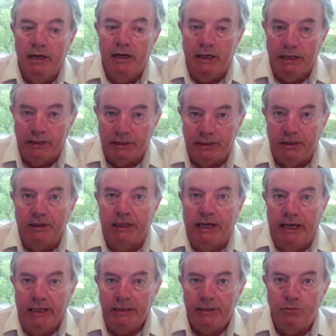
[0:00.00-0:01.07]
It is still the
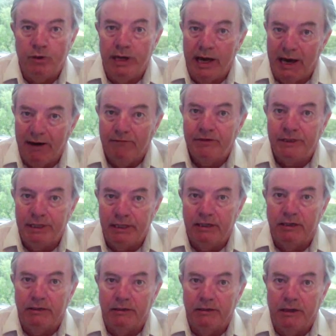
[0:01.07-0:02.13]
case. We have
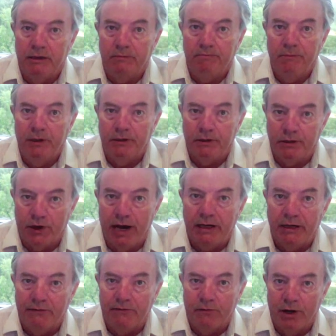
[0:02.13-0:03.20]
seen a, a, an
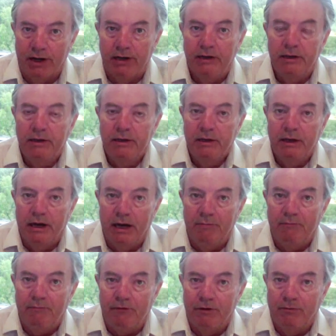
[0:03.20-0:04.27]
attractive run
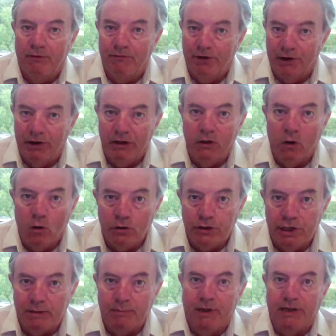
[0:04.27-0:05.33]
up from a very low
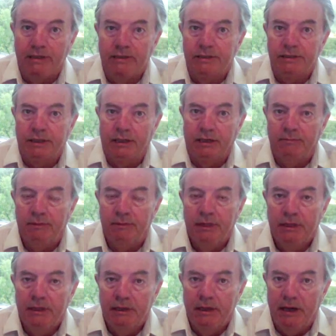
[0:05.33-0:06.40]
share price
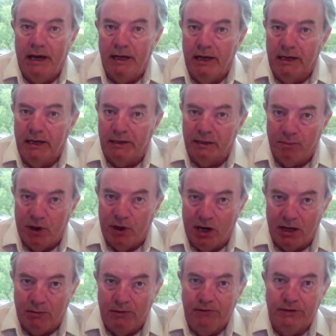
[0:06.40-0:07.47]
um, at, at, the
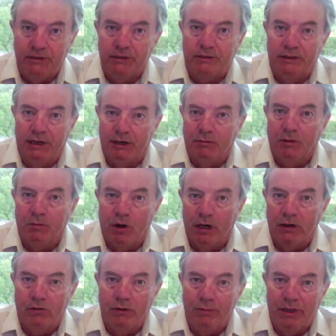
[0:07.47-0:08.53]
bottom of this terrible
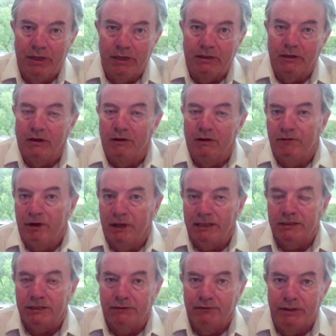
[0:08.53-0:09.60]
market we've been in over the
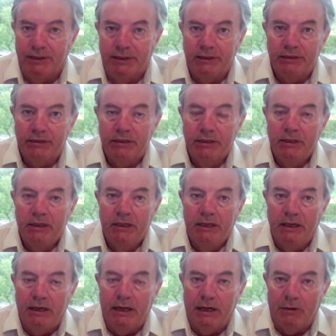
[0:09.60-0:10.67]
last several years.
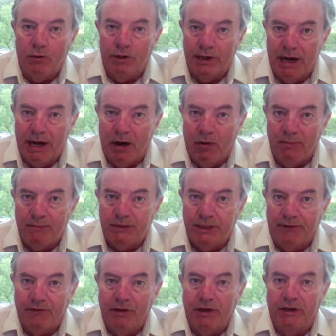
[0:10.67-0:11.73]
Uh, we're now up
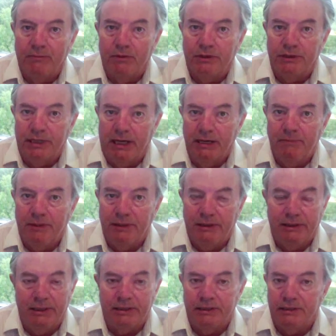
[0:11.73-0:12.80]
several hundred percent,
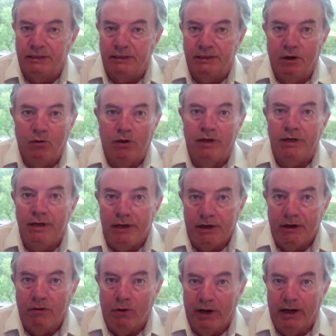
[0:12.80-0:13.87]
but this is nowhere
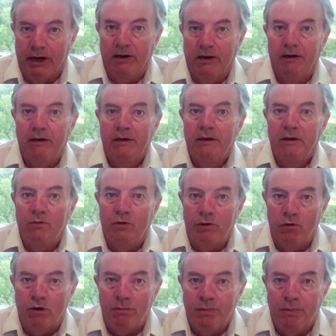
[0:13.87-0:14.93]
near where
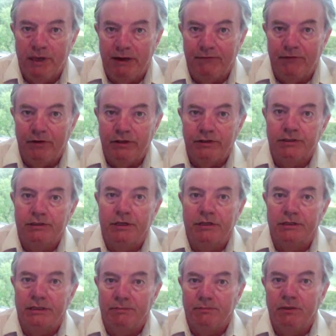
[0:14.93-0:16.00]
we would be if we just did a
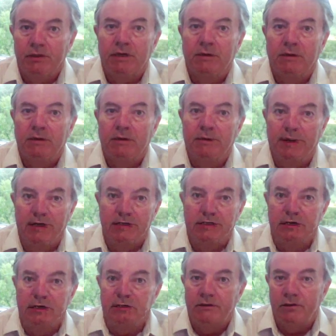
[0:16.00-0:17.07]
simple comparison
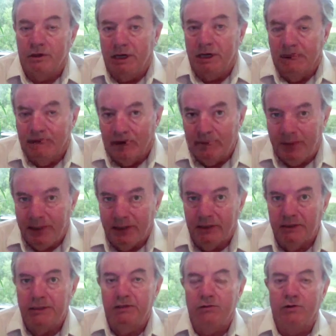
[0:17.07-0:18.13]
to a couple of our
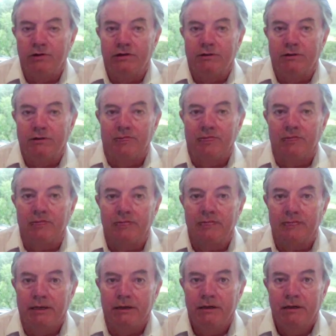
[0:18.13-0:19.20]
peers in North America
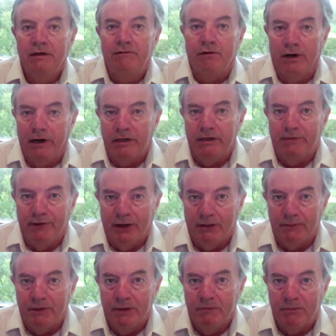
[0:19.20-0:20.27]
here for
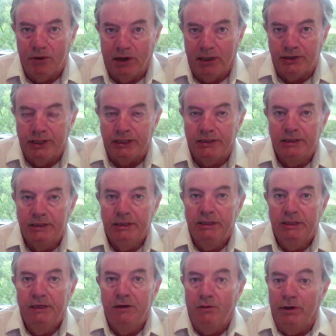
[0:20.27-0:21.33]
undeveloped
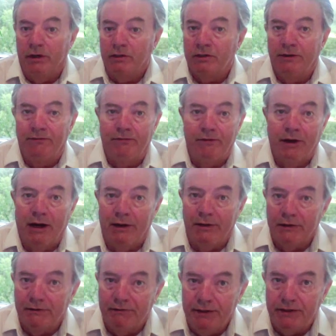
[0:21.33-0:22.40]
projects. We also have
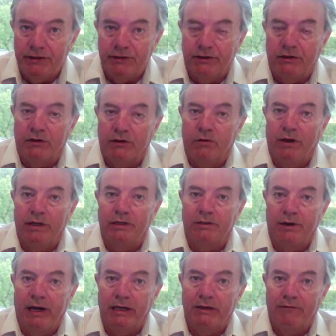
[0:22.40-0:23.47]
other features that are quite
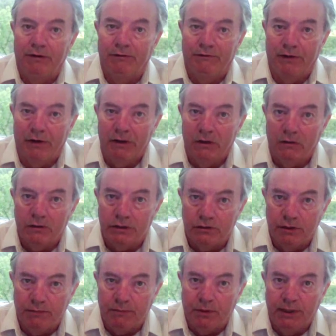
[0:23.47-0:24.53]
attractive. We have a very low
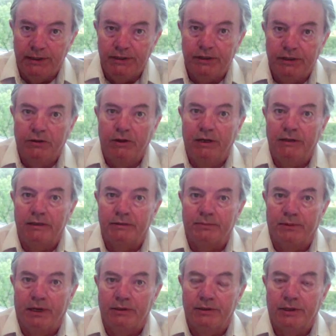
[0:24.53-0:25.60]
strip ratio at this
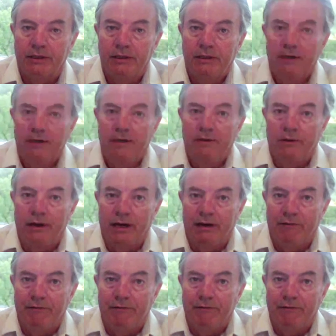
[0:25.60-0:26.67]
project. We
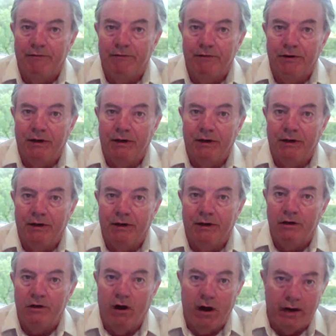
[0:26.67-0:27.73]
have uh, a,
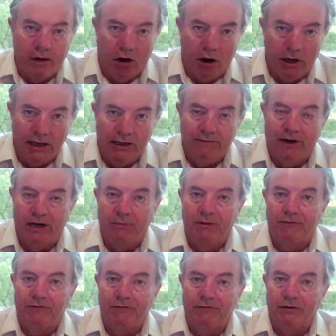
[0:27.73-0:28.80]
a, non-Arctic
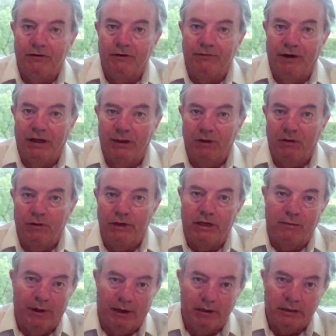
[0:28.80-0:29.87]
environment for development when
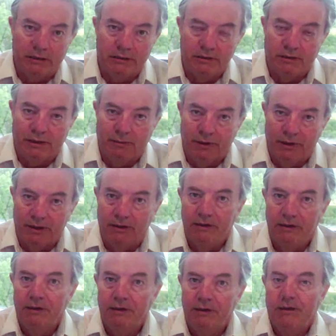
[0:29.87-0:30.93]
you compare us to some
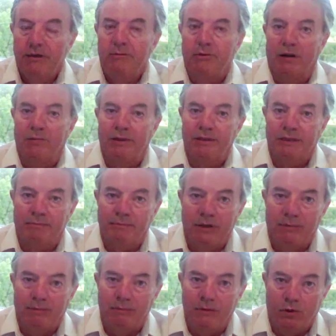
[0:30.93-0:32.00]
other properties
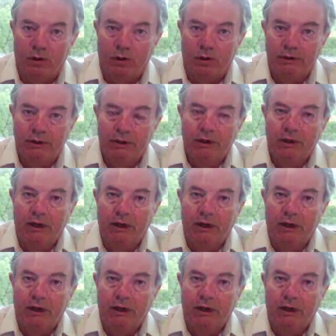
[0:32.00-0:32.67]
up, up north.